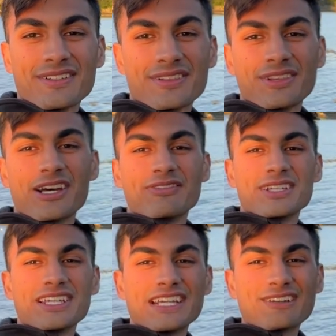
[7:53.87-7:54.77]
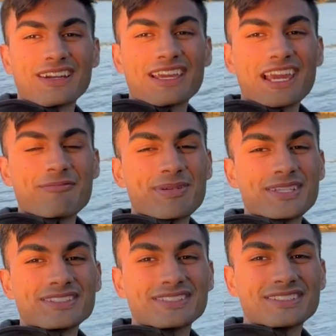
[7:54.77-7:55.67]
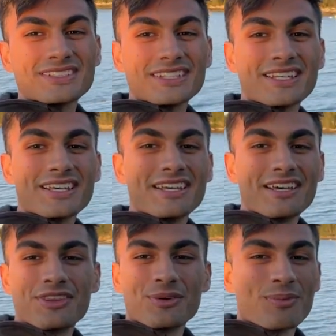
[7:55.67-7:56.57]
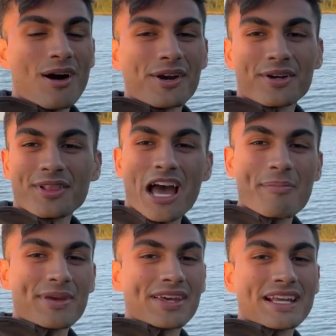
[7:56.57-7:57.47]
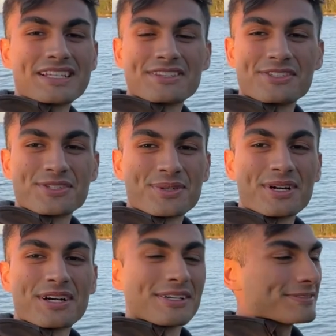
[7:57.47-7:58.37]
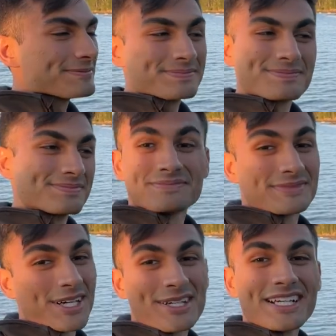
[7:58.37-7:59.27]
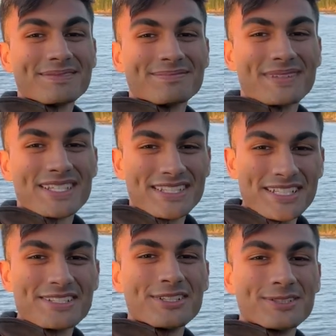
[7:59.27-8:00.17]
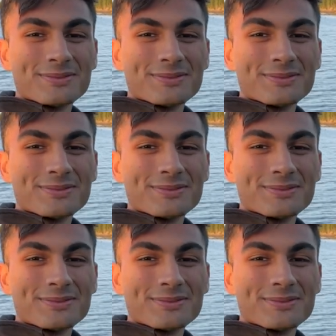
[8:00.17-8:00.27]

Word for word: Lovely here on campus. The water lapping against the shore. All right, that's day two.